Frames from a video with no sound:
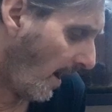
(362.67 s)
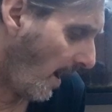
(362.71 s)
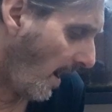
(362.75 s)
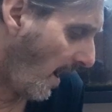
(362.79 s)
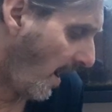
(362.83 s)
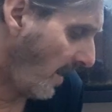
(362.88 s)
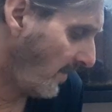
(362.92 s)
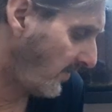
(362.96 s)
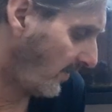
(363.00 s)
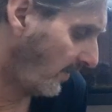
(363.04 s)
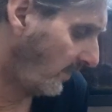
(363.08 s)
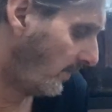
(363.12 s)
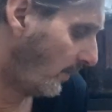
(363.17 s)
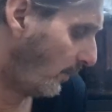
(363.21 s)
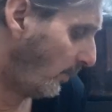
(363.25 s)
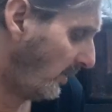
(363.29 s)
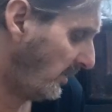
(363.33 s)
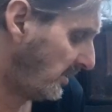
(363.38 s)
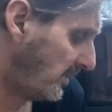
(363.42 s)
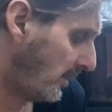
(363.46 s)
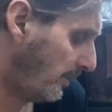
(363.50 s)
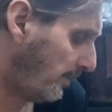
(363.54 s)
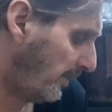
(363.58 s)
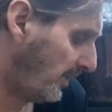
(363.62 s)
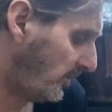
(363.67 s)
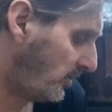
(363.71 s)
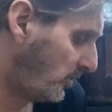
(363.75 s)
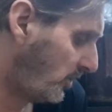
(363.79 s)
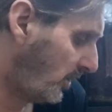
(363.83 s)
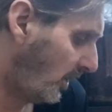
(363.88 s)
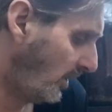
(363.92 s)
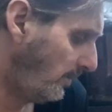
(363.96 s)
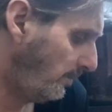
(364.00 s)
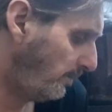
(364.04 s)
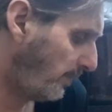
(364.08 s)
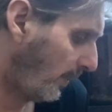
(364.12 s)
I think they're reasonably
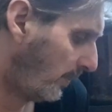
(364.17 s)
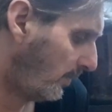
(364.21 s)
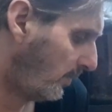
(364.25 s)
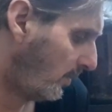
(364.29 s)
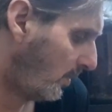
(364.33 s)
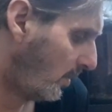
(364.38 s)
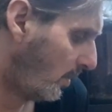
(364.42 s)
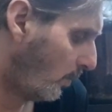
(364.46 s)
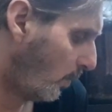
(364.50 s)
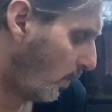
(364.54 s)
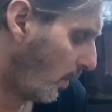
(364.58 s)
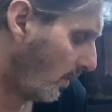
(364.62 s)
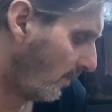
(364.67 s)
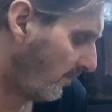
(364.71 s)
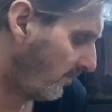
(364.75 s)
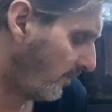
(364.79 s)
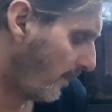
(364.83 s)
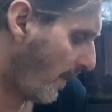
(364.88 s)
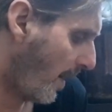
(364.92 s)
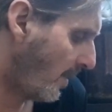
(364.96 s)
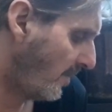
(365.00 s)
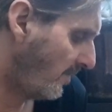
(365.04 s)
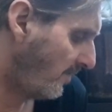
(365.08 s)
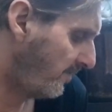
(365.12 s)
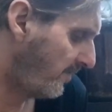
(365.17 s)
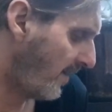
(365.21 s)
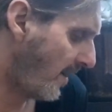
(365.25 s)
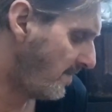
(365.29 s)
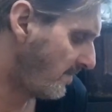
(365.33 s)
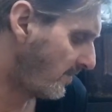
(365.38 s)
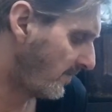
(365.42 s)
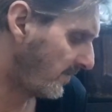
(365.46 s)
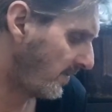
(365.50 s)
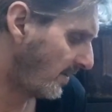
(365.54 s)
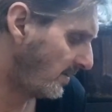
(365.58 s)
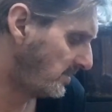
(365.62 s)
cheap. One of my
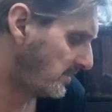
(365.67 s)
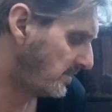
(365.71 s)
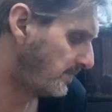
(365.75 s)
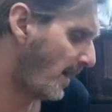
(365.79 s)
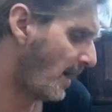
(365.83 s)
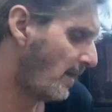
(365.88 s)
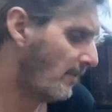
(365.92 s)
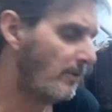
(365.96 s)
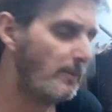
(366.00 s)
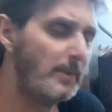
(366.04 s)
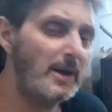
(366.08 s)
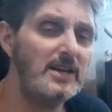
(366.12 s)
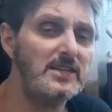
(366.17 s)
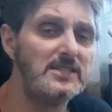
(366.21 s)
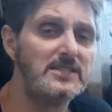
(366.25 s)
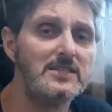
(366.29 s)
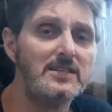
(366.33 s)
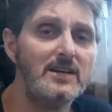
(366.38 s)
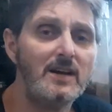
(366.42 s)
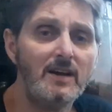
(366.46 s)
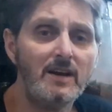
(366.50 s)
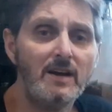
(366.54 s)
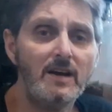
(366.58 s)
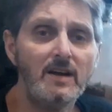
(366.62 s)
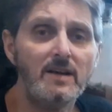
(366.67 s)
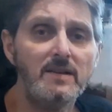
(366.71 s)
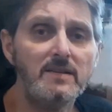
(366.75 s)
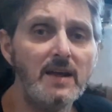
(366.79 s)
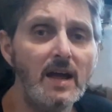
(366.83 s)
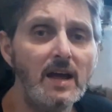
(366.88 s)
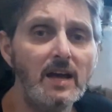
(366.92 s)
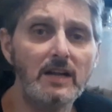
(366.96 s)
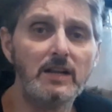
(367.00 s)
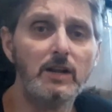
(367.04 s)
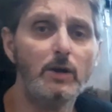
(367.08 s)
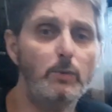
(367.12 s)
favourite things about them is
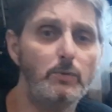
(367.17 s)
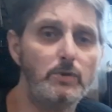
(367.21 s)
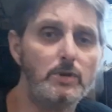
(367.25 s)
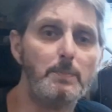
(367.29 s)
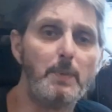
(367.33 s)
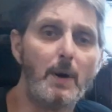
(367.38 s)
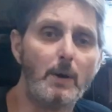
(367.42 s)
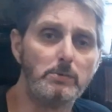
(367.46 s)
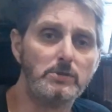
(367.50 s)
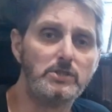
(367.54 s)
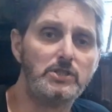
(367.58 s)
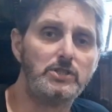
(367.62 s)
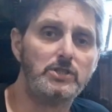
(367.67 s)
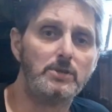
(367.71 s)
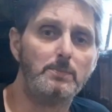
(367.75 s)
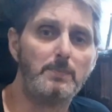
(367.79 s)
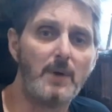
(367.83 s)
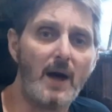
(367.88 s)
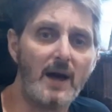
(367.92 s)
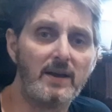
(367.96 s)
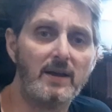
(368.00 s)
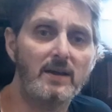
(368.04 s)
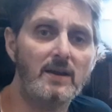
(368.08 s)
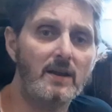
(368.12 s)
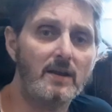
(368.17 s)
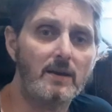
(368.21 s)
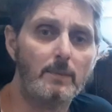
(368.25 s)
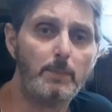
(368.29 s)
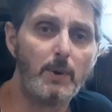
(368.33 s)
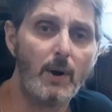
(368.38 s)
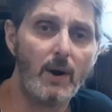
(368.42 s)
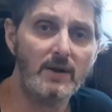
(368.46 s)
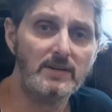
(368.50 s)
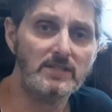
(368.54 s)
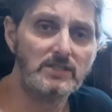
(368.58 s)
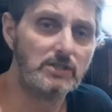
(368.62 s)
they include the postage and packing in the
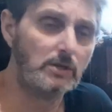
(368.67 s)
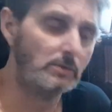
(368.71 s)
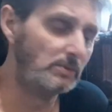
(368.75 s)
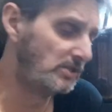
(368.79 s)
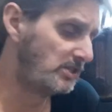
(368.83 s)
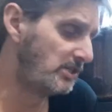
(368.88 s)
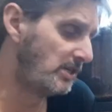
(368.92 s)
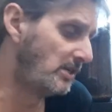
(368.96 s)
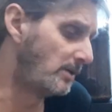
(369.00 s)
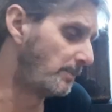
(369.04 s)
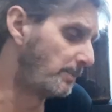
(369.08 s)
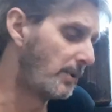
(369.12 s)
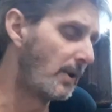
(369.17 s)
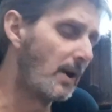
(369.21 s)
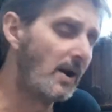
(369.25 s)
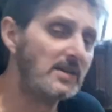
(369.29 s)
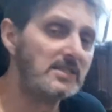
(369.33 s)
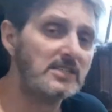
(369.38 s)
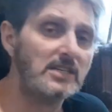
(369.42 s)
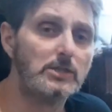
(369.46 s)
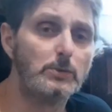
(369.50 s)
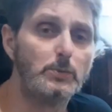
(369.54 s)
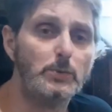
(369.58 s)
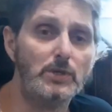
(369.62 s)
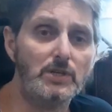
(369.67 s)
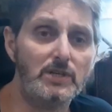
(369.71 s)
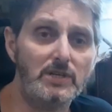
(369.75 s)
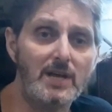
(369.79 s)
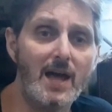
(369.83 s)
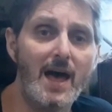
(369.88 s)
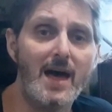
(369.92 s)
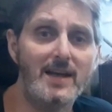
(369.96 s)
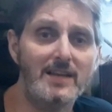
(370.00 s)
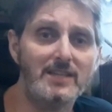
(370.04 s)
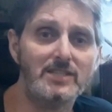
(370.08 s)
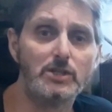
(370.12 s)
price, so you see the price that's what you
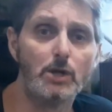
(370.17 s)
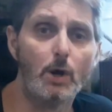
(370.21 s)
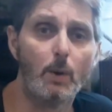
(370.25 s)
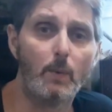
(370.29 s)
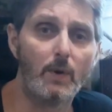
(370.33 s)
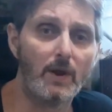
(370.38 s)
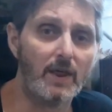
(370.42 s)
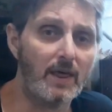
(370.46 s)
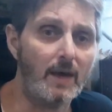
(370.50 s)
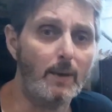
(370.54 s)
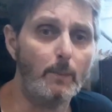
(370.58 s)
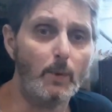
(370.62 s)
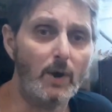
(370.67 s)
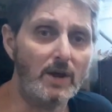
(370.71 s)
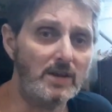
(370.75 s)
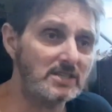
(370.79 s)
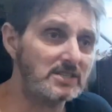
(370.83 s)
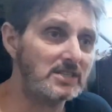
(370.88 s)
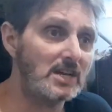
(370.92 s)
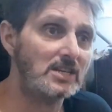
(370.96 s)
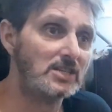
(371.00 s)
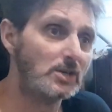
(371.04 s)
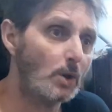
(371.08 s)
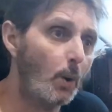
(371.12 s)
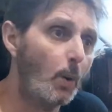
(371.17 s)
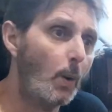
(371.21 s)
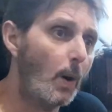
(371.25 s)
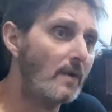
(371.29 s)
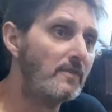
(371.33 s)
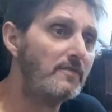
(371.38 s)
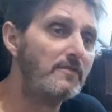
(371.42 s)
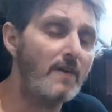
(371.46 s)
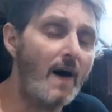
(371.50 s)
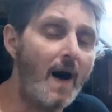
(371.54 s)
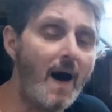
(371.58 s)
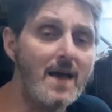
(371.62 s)
get. It's not one of them where it says, oh, a
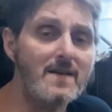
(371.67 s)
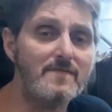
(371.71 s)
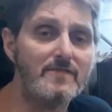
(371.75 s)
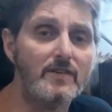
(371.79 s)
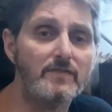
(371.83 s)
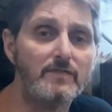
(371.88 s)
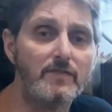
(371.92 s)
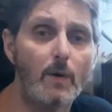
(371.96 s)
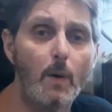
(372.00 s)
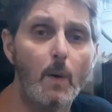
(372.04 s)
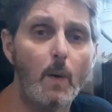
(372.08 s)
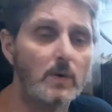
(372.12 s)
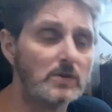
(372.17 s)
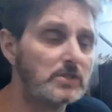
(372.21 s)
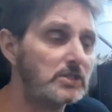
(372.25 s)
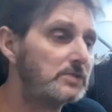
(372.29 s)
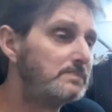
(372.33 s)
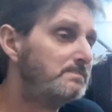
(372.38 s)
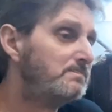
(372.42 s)
£5 for